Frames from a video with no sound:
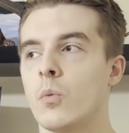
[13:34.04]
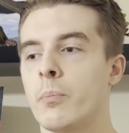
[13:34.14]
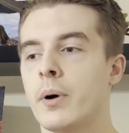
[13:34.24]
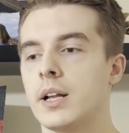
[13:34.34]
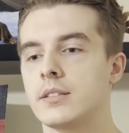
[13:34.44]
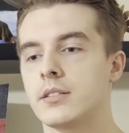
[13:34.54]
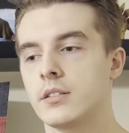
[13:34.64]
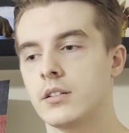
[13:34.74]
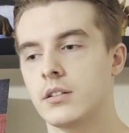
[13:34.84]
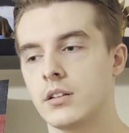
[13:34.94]
but
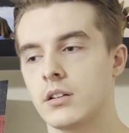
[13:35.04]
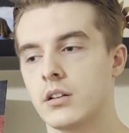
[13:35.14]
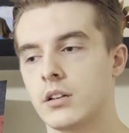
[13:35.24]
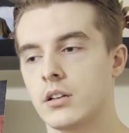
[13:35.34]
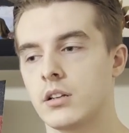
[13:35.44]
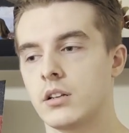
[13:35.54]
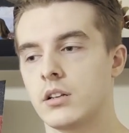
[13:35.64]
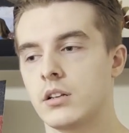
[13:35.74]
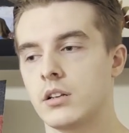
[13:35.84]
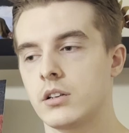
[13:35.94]

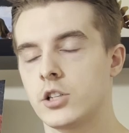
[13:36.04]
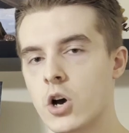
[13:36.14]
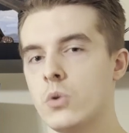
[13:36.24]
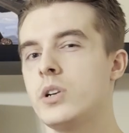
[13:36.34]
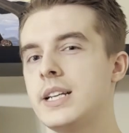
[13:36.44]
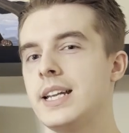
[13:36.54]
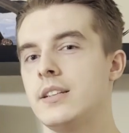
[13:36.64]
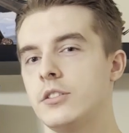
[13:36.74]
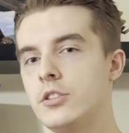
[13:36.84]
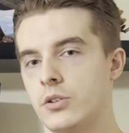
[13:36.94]
coded
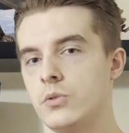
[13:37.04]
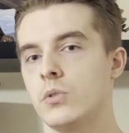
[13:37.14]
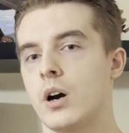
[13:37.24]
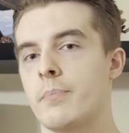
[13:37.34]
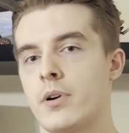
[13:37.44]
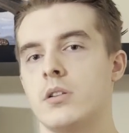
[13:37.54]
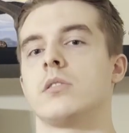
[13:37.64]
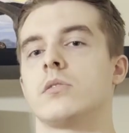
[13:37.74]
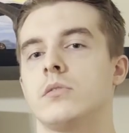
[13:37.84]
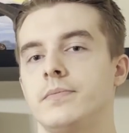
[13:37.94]
into a
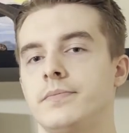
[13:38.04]
particle.